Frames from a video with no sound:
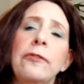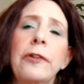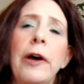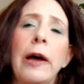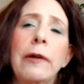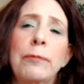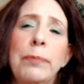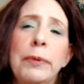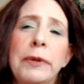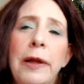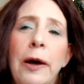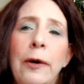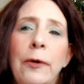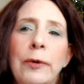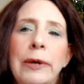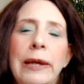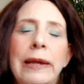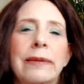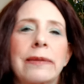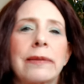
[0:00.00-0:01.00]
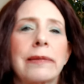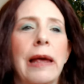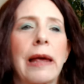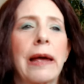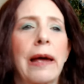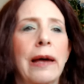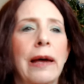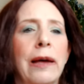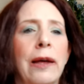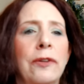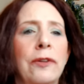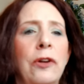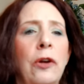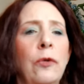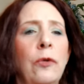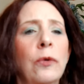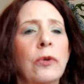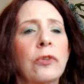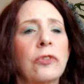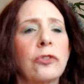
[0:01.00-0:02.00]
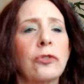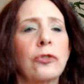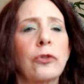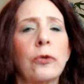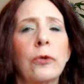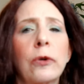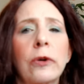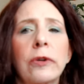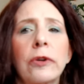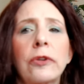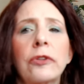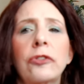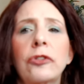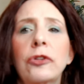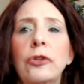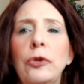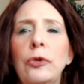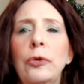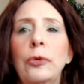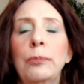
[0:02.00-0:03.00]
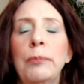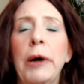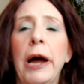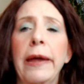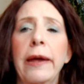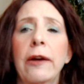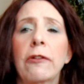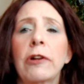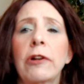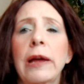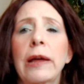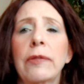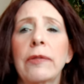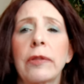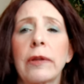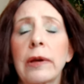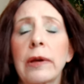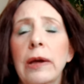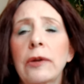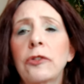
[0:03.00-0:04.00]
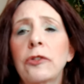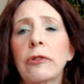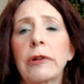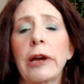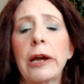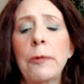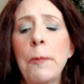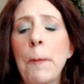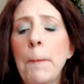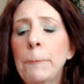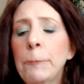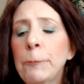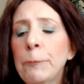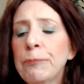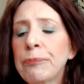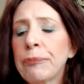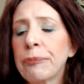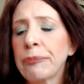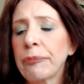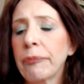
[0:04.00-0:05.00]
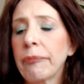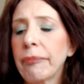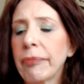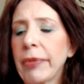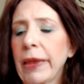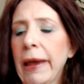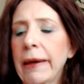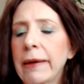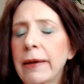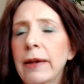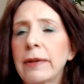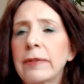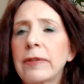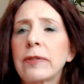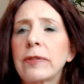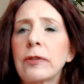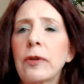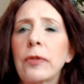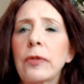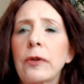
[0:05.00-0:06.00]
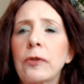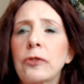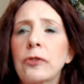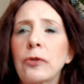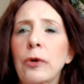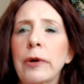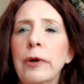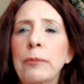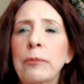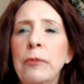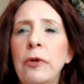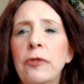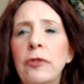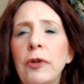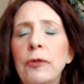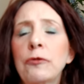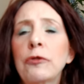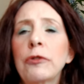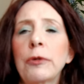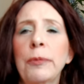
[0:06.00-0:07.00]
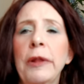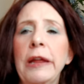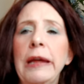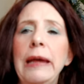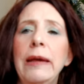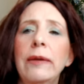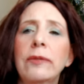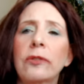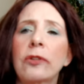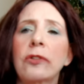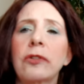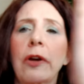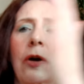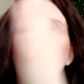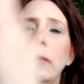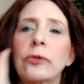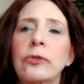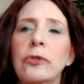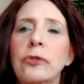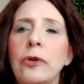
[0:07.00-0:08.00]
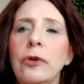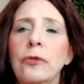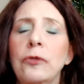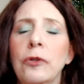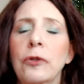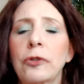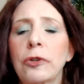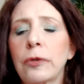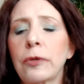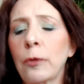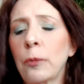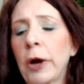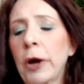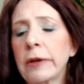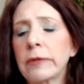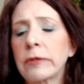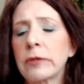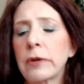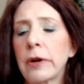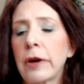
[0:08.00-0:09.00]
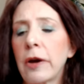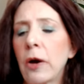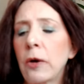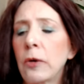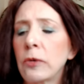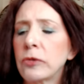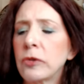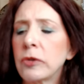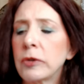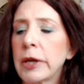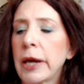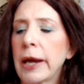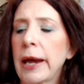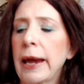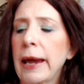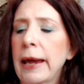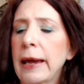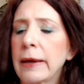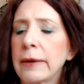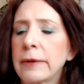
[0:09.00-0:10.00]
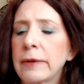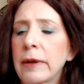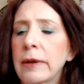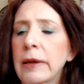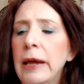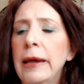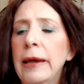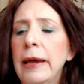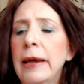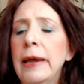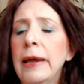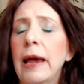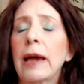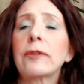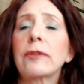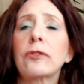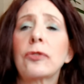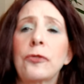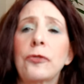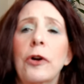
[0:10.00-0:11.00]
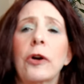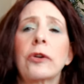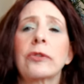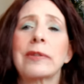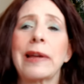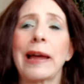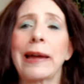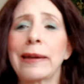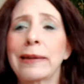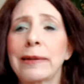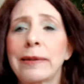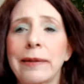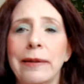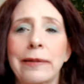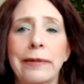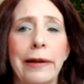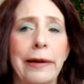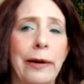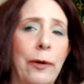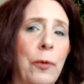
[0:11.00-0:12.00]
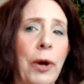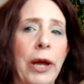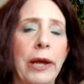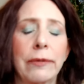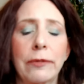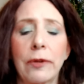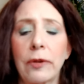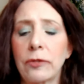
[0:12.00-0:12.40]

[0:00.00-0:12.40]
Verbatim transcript: Five Below is a newer store to my area of the country. And so they're sort of moving from the East Coast over to the West Coast, and as far as I can tell, anyway.